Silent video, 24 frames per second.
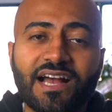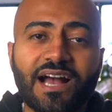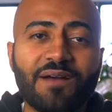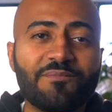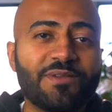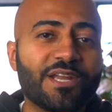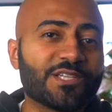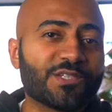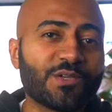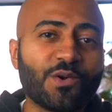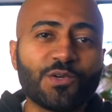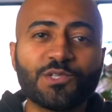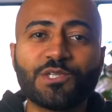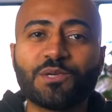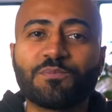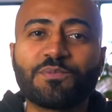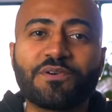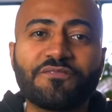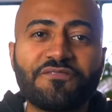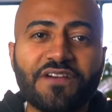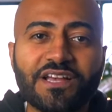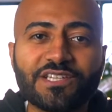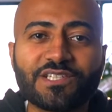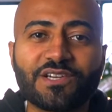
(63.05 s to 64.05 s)
I'm an associate
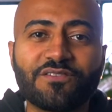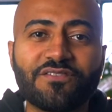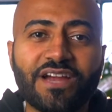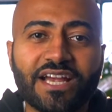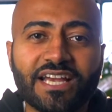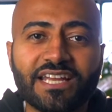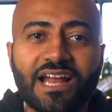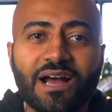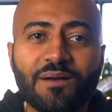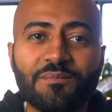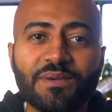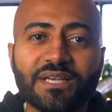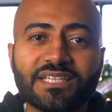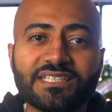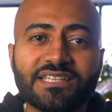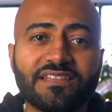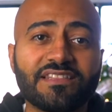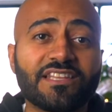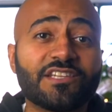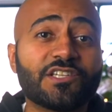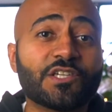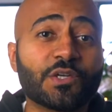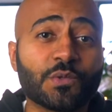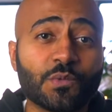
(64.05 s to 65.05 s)
professor of economics
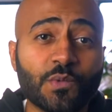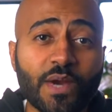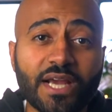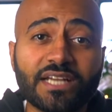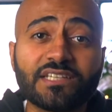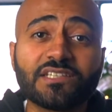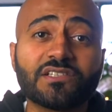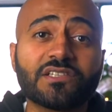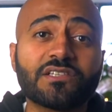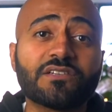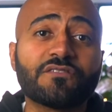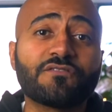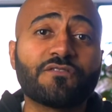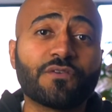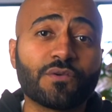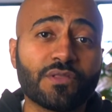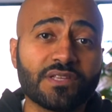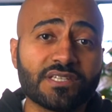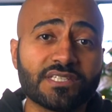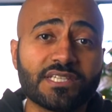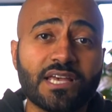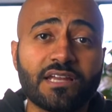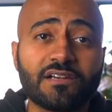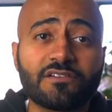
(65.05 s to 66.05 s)
and the director for
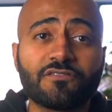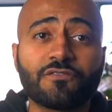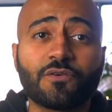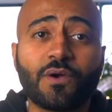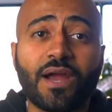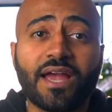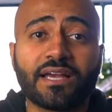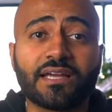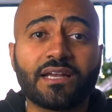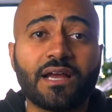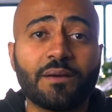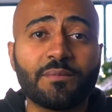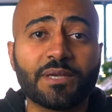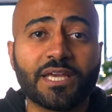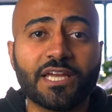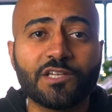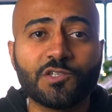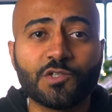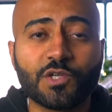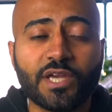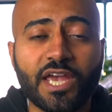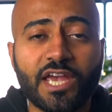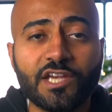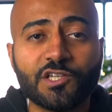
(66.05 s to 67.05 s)
the Center for Economic
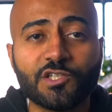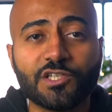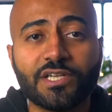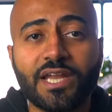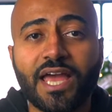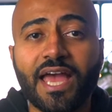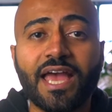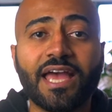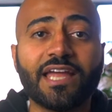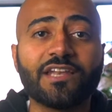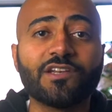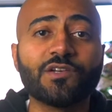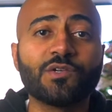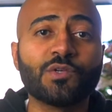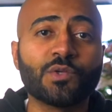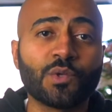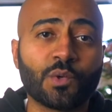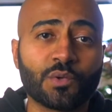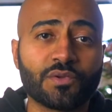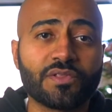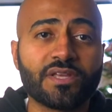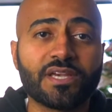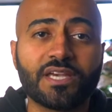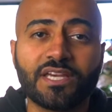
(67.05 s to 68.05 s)
Education at
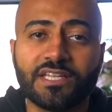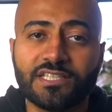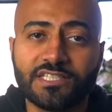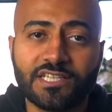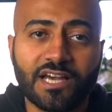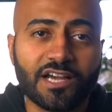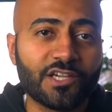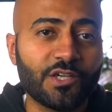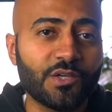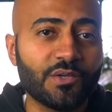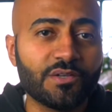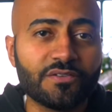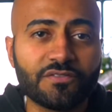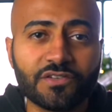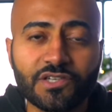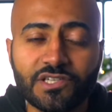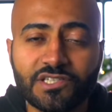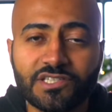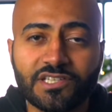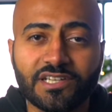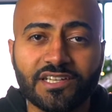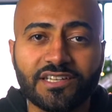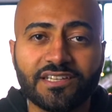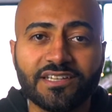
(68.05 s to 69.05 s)
Northern Kentucky
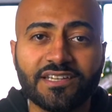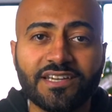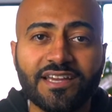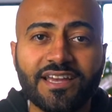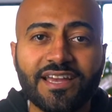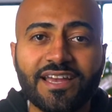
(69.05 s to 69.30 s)
University.